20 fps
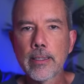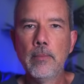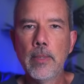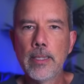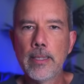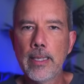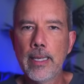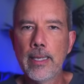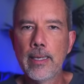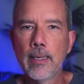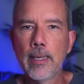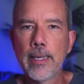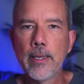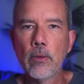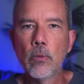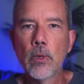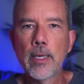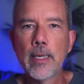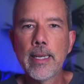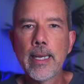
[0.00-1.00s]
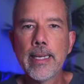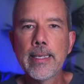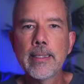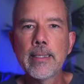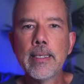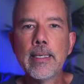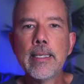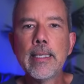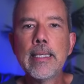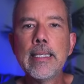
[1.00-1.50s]
But then late one night,
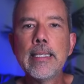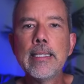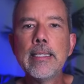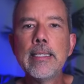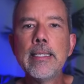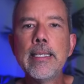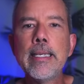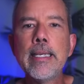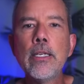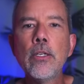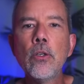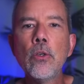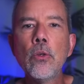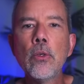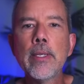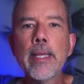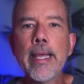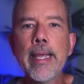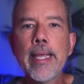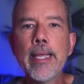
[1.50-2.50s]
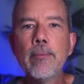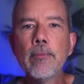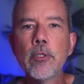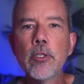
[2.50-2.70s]
Xenu came